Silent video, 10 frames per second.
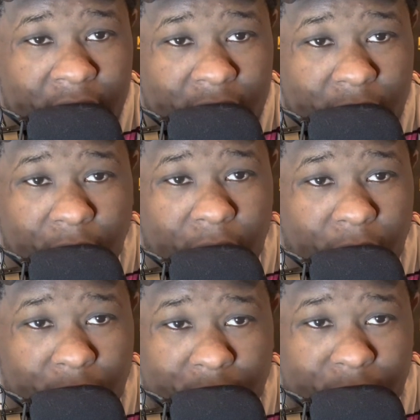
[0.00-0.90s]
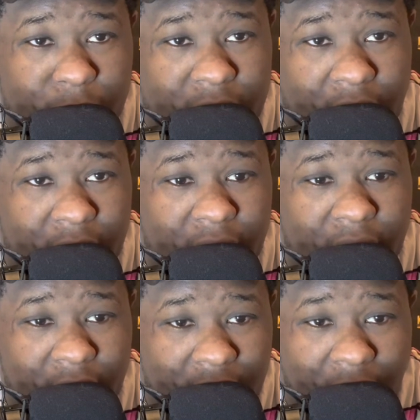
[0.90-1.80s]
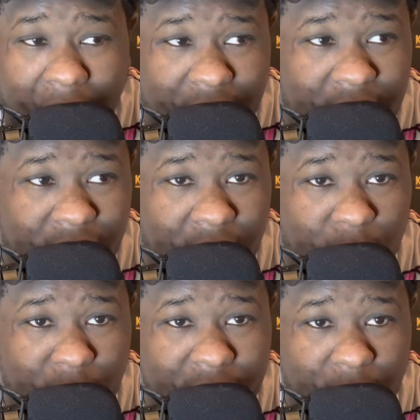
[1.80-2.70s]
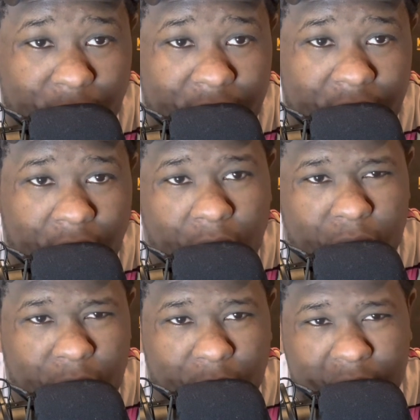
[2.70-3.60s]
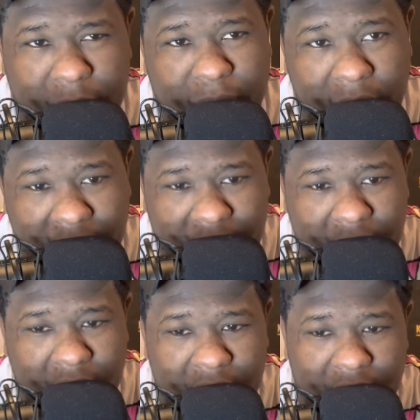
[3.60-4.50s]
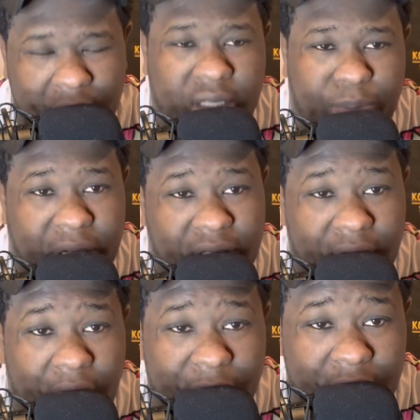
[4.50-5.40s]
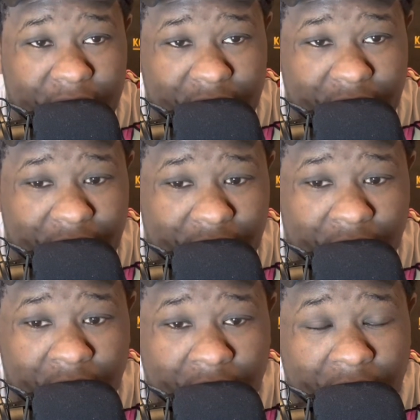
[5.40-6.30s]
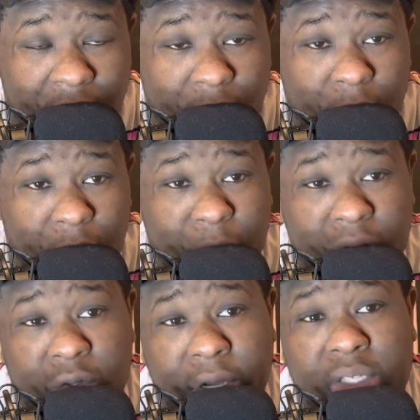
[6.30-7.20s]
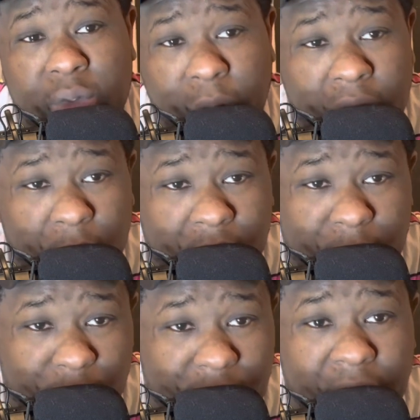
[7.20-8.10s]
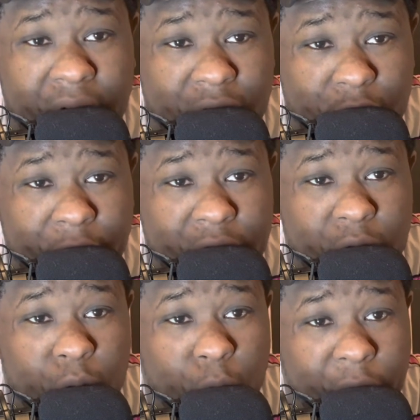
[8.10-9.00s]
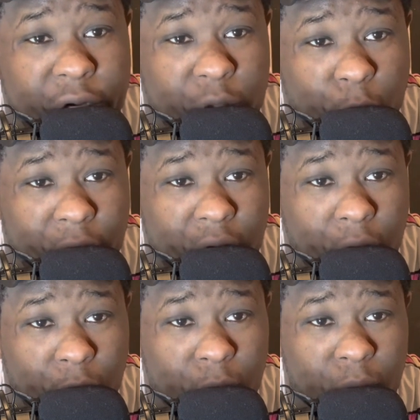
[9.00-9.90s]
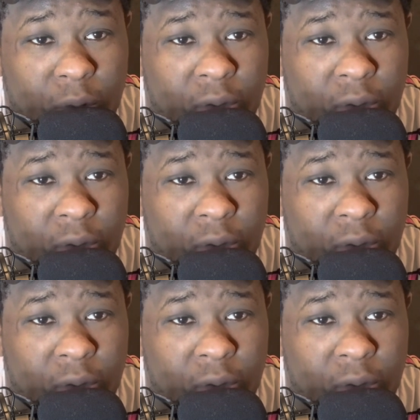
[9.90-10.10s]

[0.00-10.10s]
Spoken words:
You know, the owner was going to not give him what he wanted. Oh, you want to be petty? That's basically how they looked at it. Well, we'll trade you anywhere, but we're not going to trade you where you want to go.